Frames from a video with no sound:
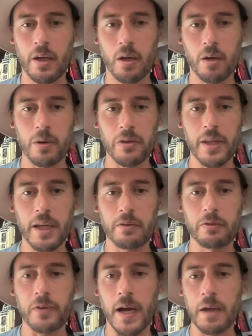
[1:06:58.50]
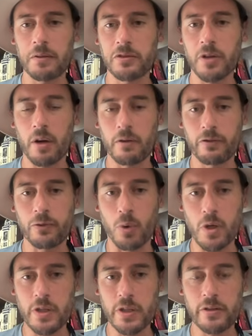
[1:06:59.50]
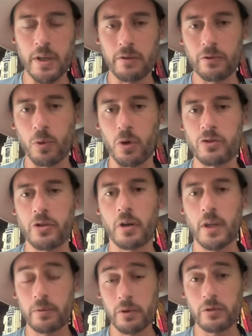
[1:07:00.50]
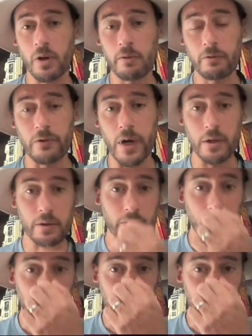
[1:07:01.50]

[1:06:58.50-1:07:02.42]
with like 5-star forges and 4-star levels are very, very